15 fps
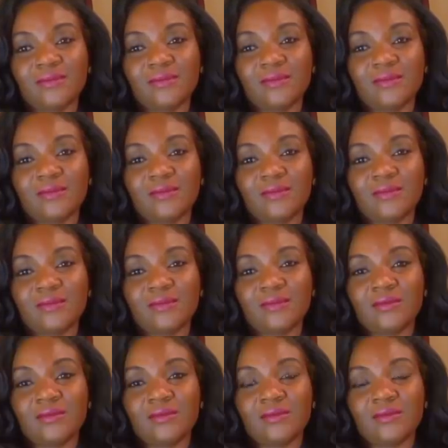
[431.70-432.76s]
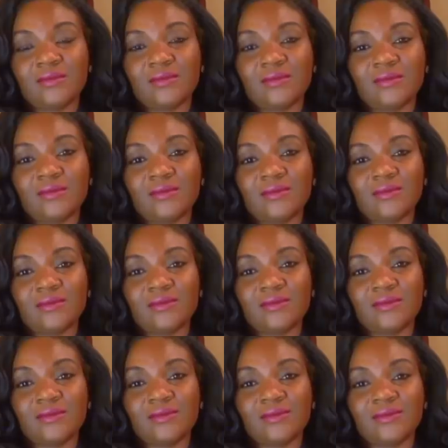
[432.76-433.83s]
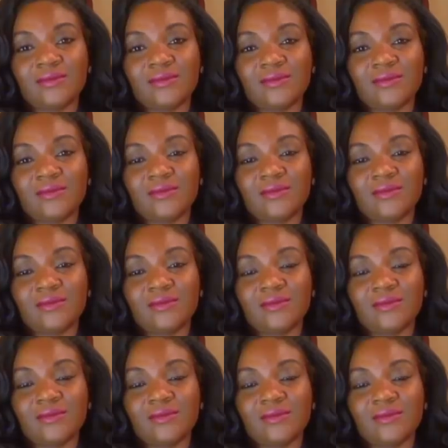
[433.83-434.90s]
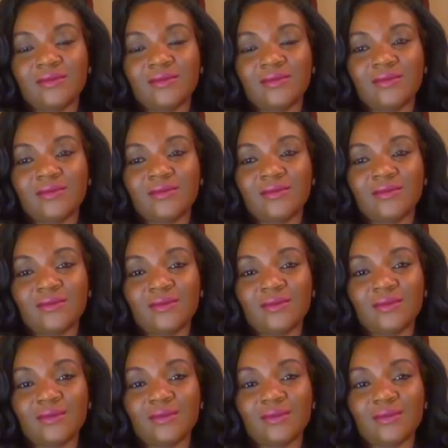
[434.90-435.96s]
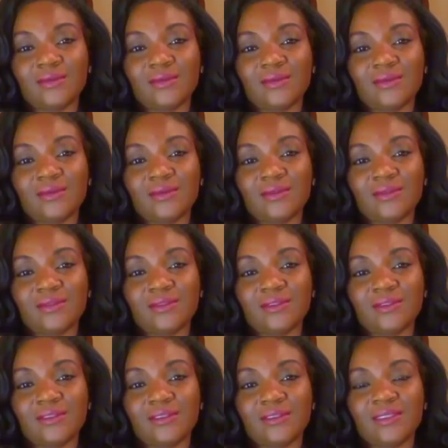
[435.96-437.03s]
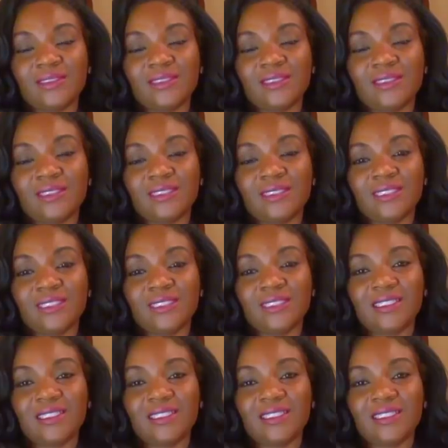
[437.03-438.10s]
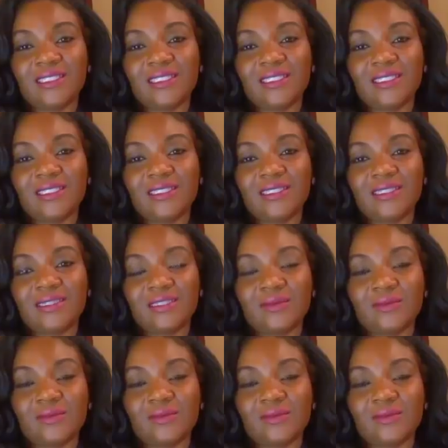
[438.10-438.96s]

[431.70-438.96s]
(not speaking)